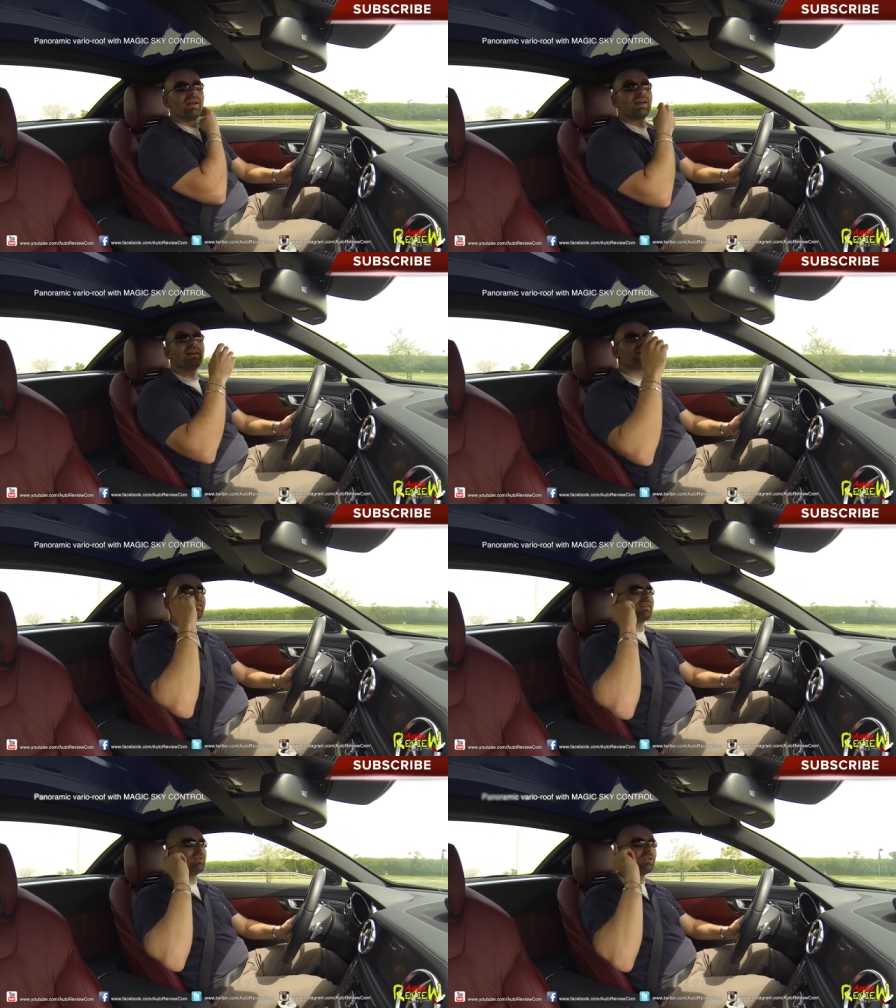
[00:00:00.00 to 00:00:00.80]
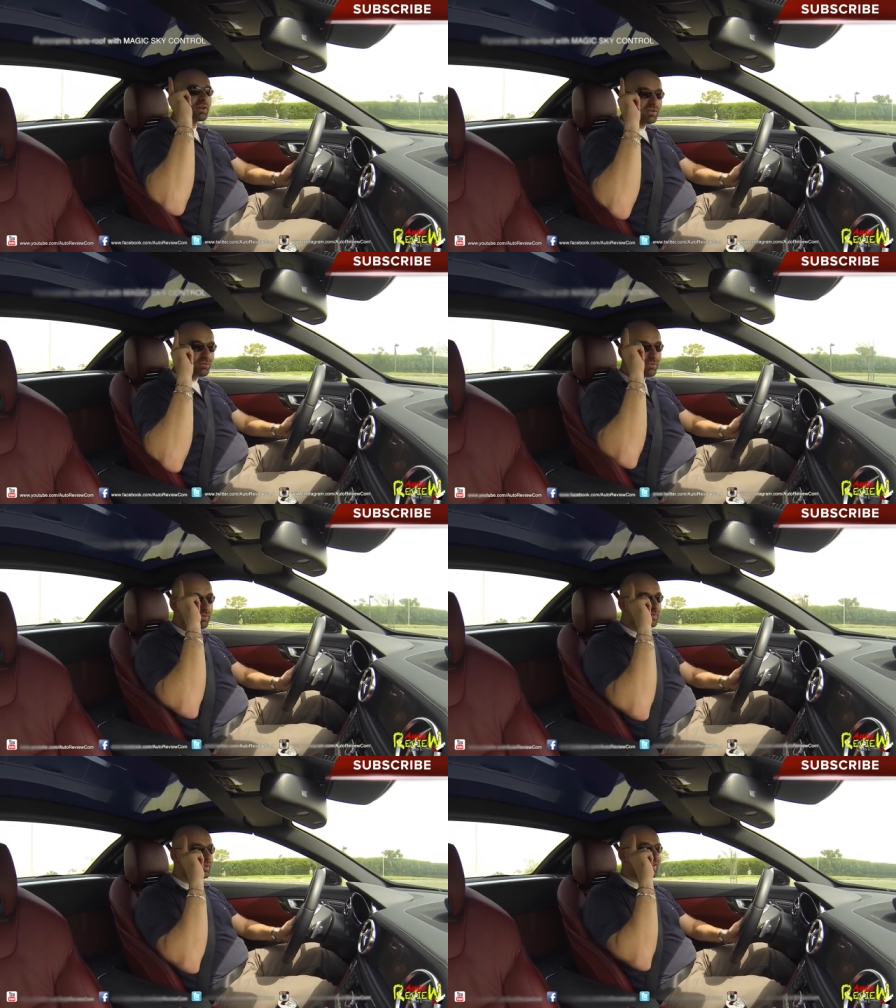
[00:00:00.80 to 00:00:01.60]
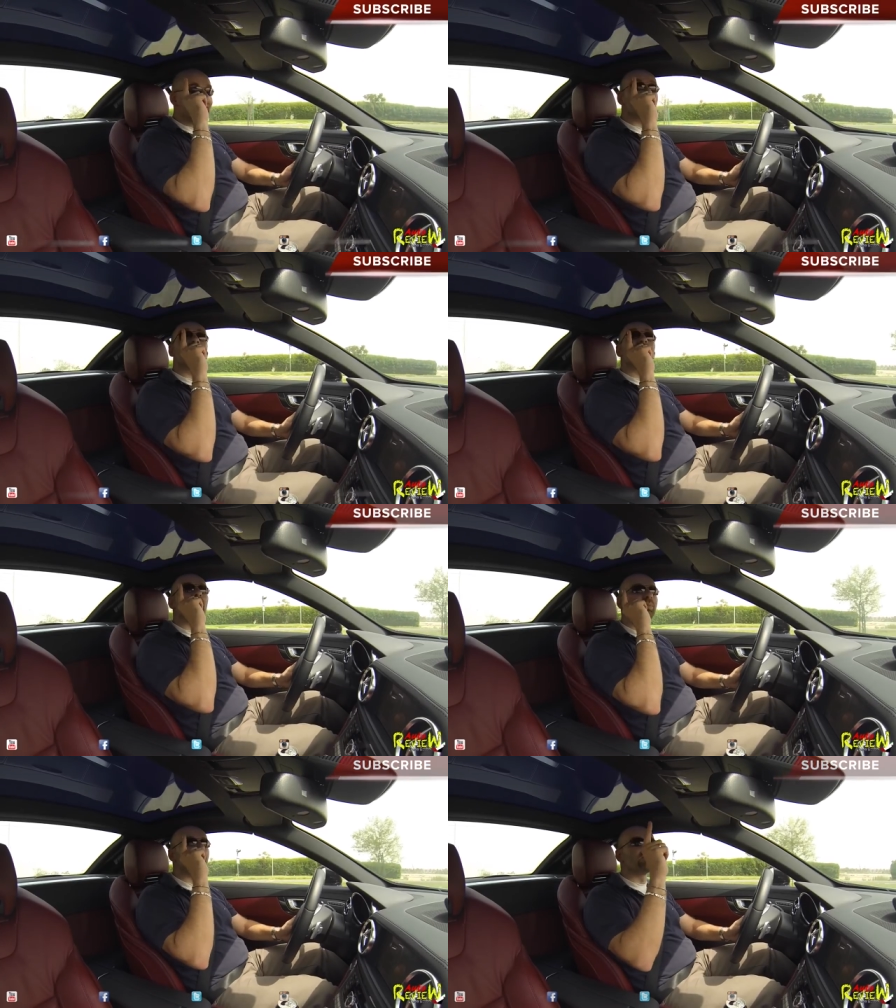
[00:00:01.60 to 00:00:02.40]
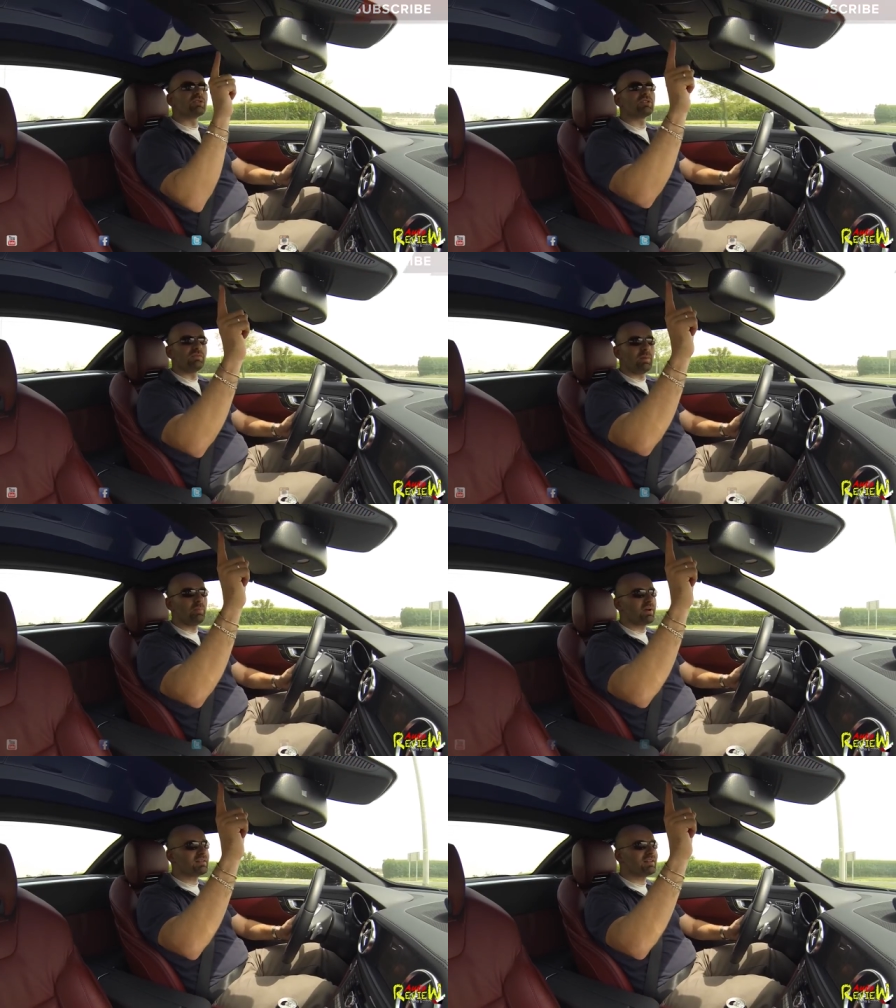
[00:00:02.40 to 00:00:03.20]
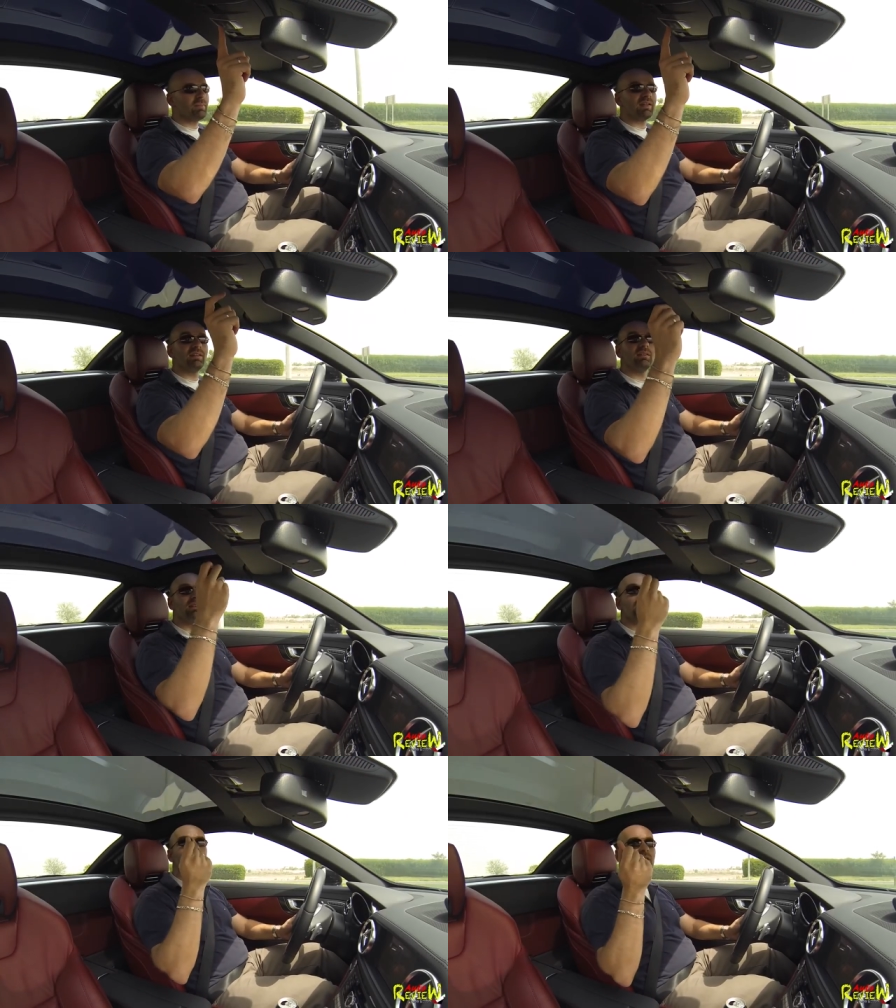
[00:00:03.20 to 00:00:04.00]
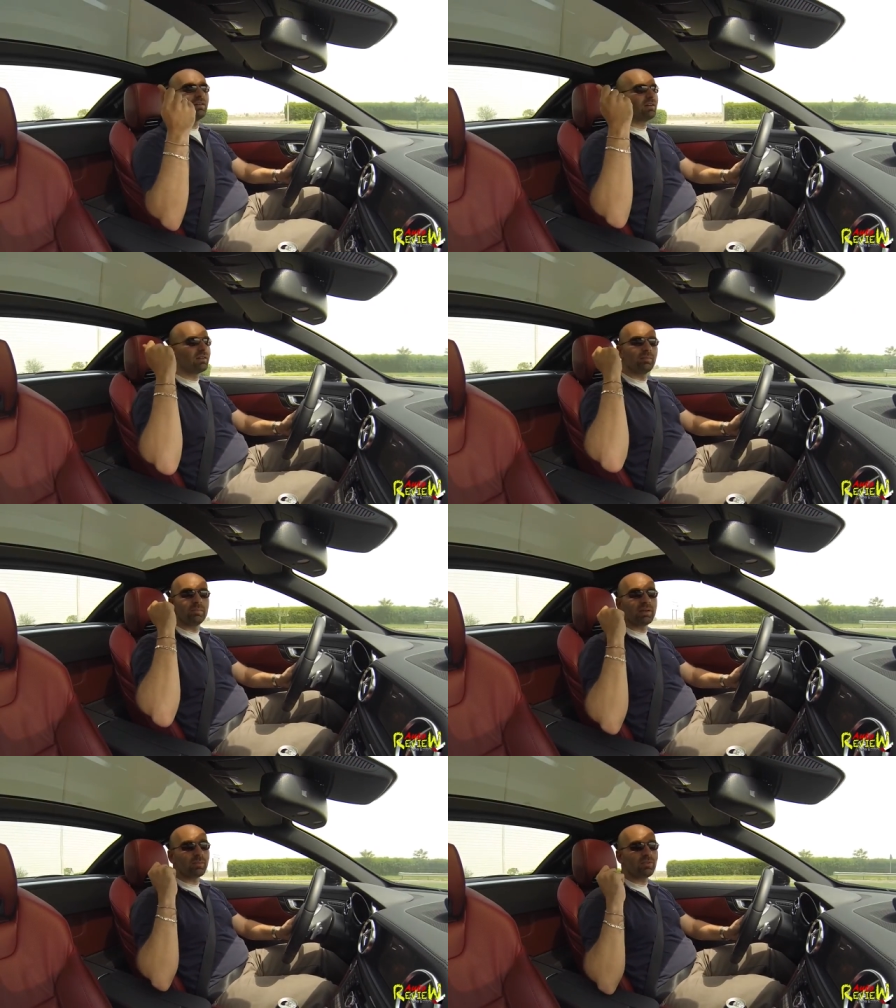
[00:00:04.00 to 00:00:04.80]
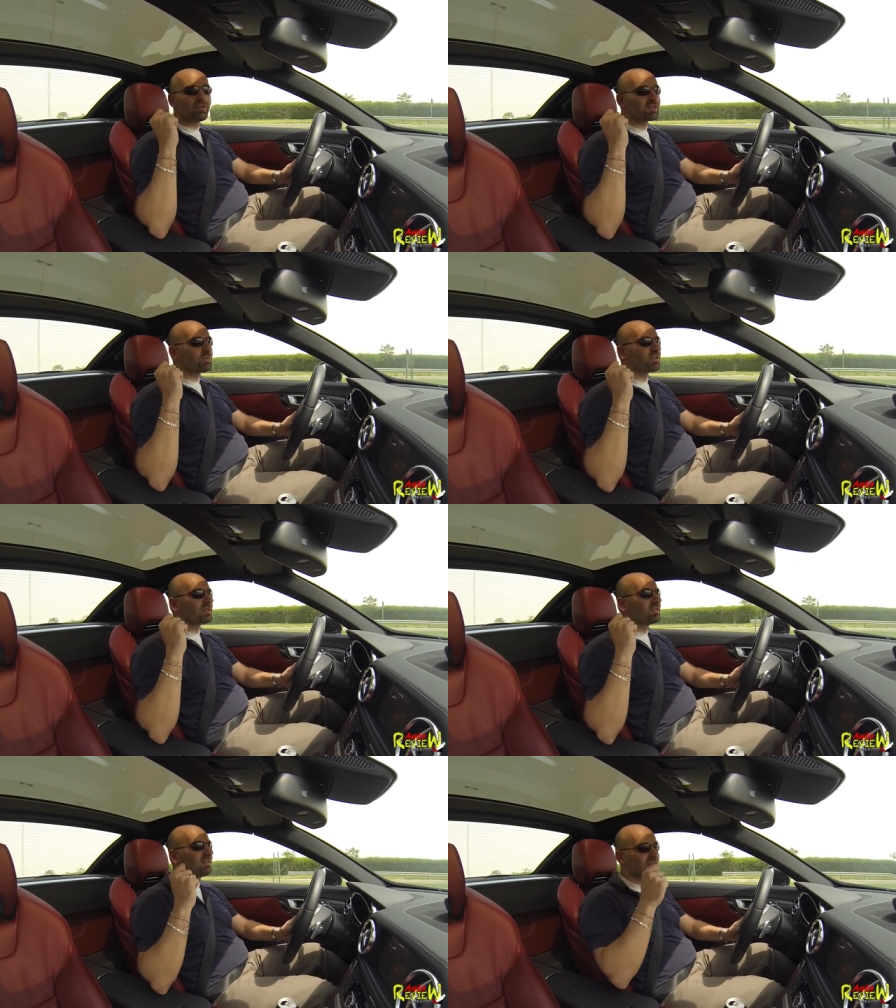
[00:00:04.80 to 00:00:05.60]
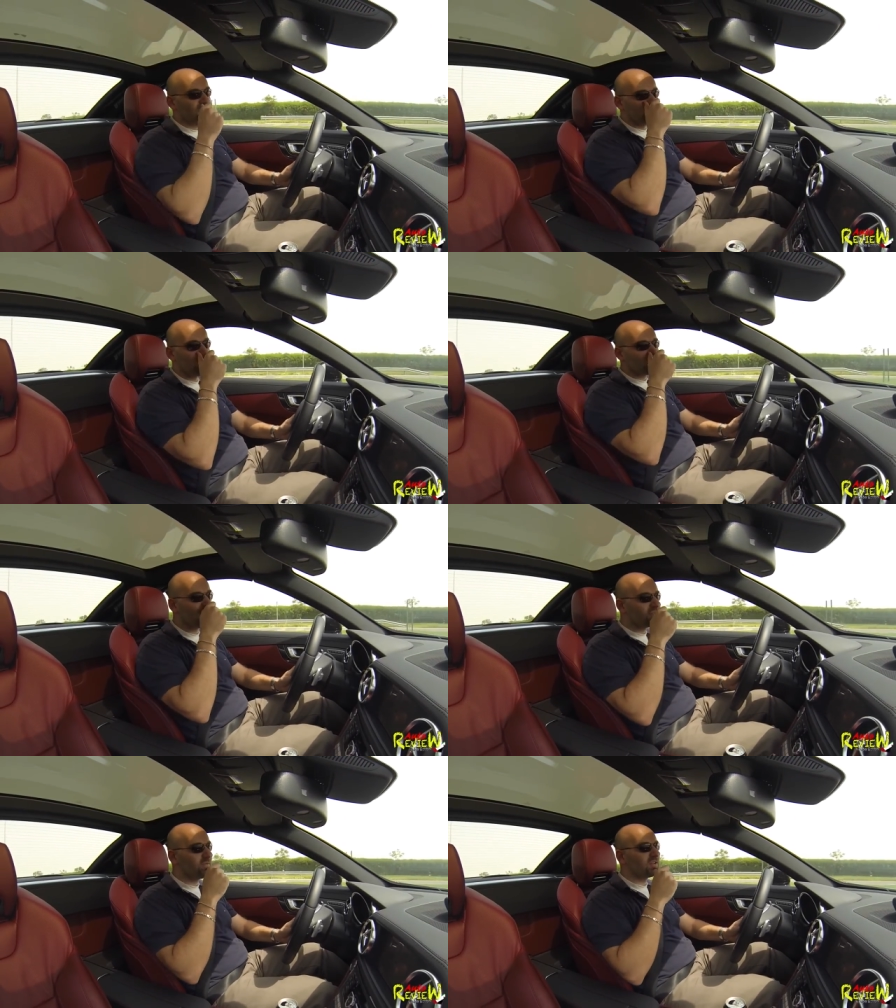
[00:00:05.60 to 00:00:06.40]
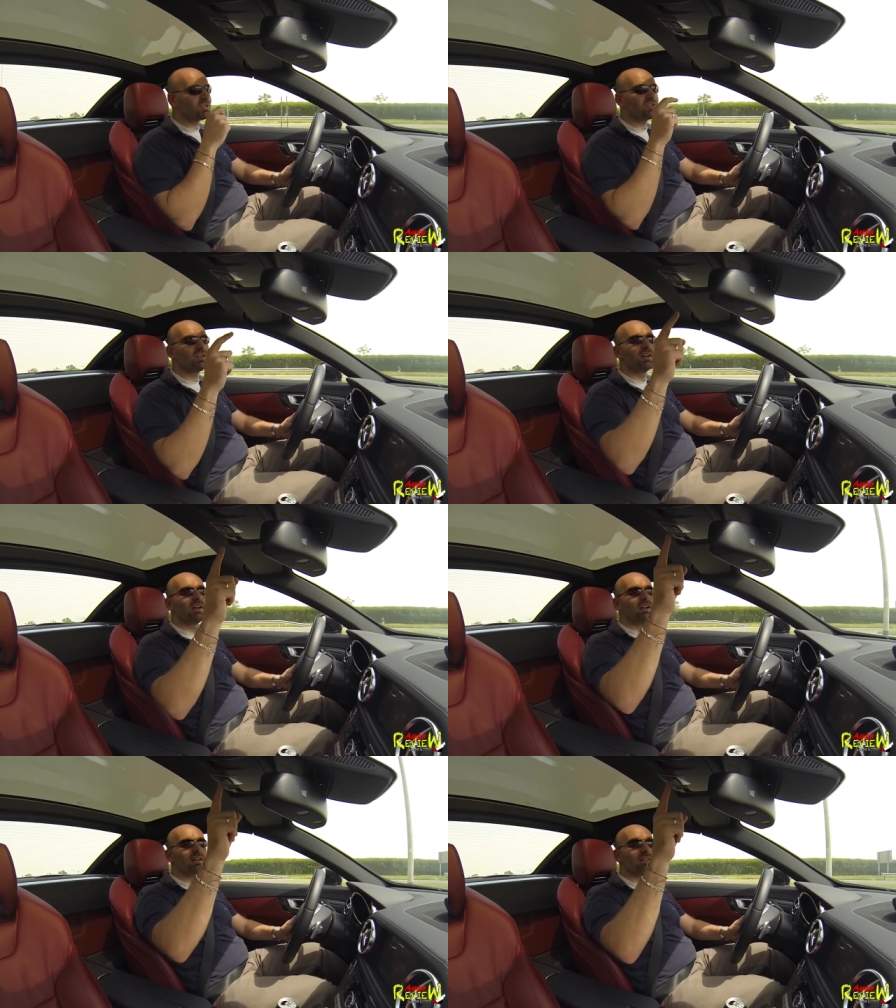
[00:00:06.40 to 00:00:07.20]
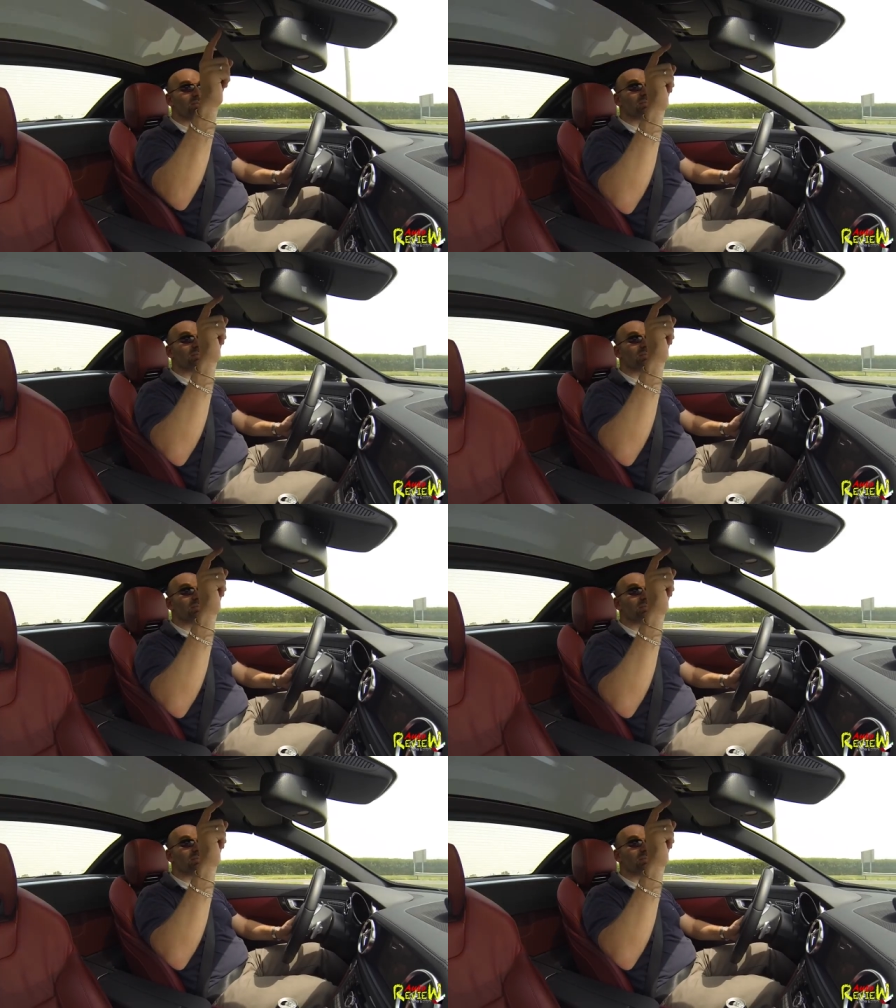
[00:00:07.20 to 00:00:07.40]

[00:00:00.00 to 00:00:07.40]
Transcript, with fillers: Uh, now look at the roof. It's kind of bluish. If I press that button, becomes transparent. Very nice feature. Let's